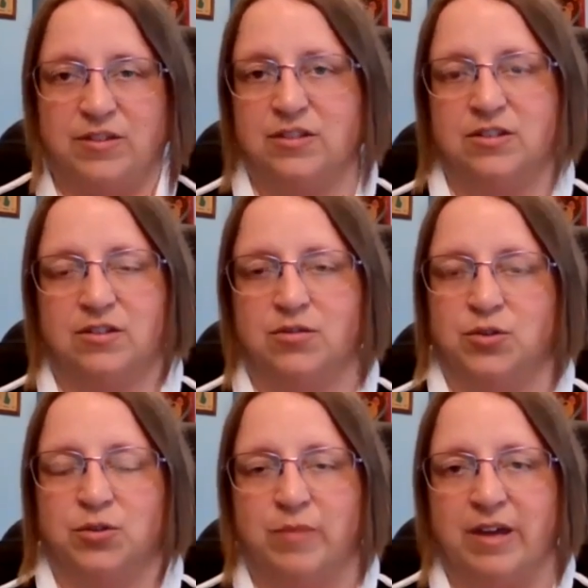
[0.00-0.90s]
this is the
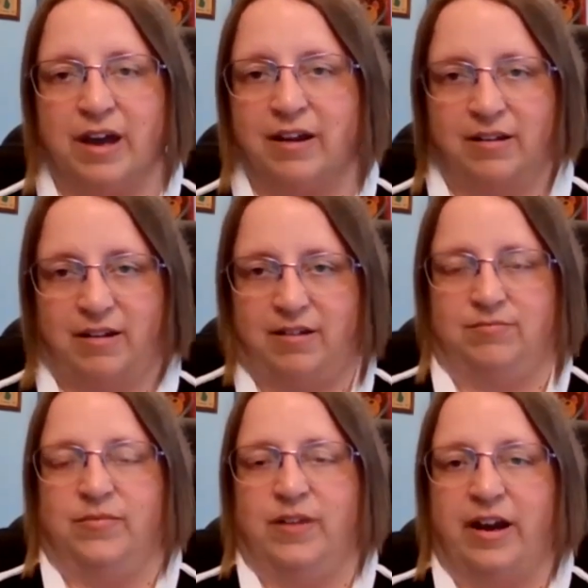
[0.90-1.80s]
true me.
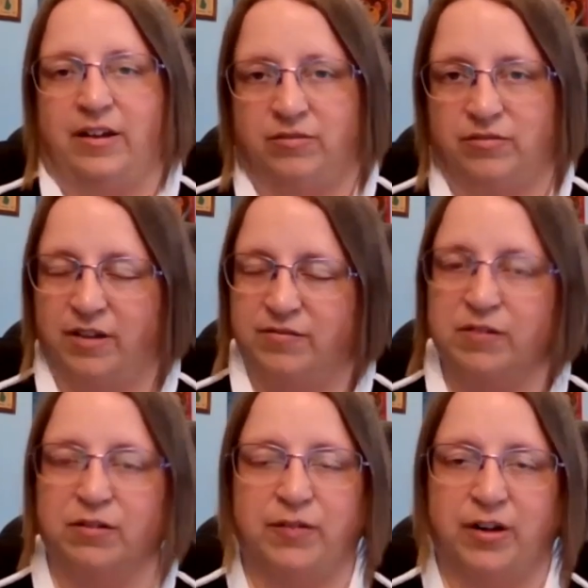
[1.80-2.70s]
I've
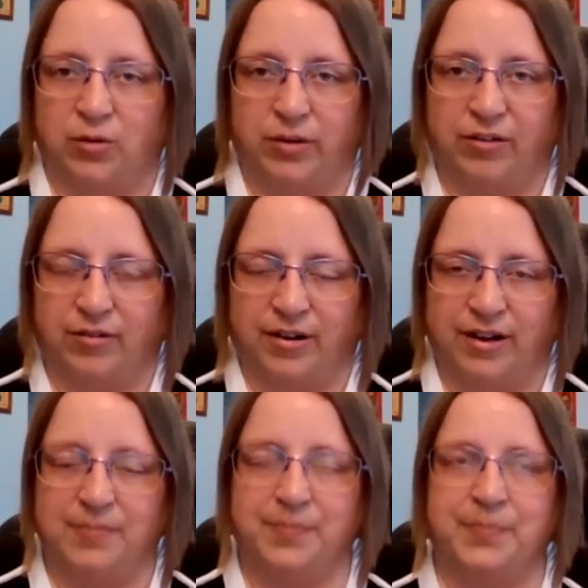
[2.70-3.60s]
never felt quite
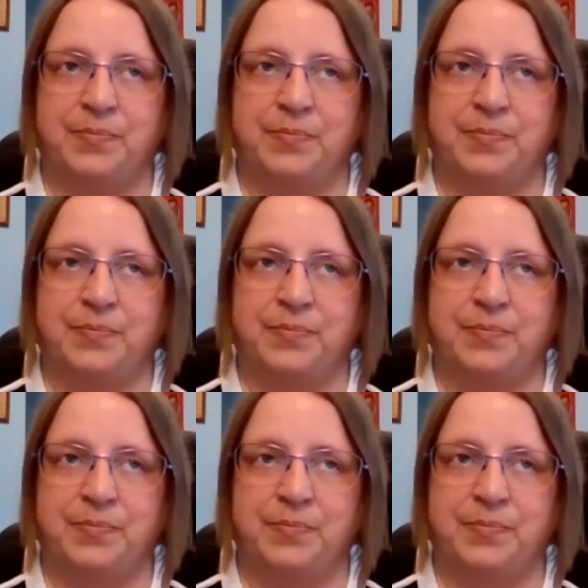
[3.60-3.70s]
right.